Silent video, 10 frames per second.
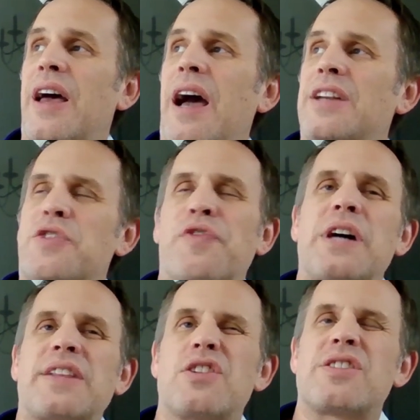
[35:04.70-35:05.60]
just feel
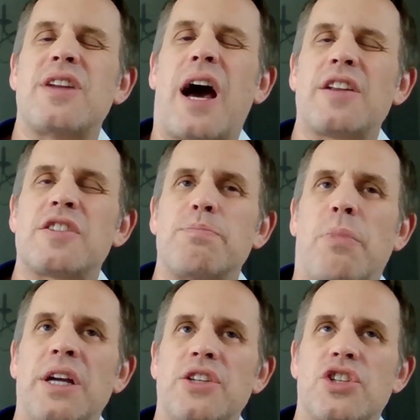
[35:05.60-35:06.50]
like there's not as
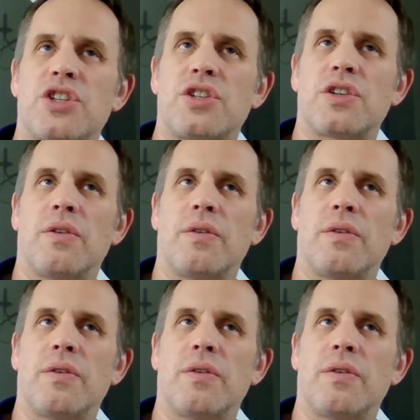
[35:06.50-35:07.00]
much